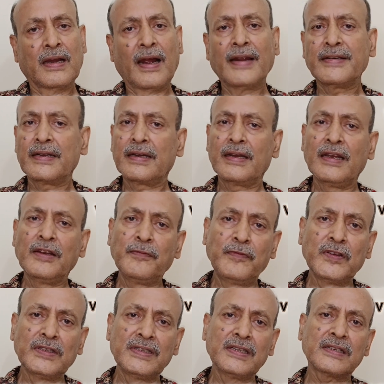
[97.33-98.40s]
And in
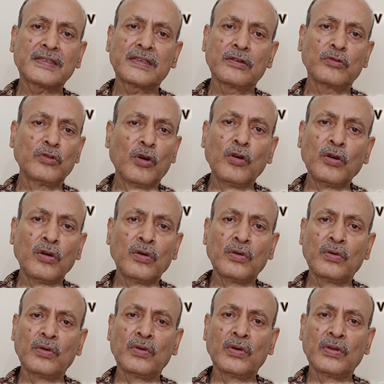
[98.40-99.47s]
physics, you know
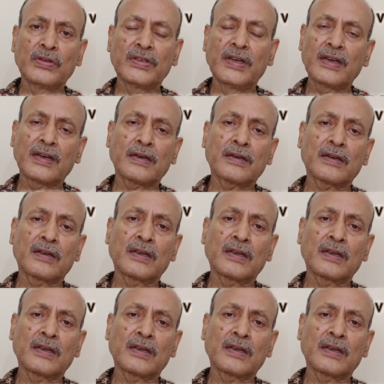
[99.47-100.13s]
that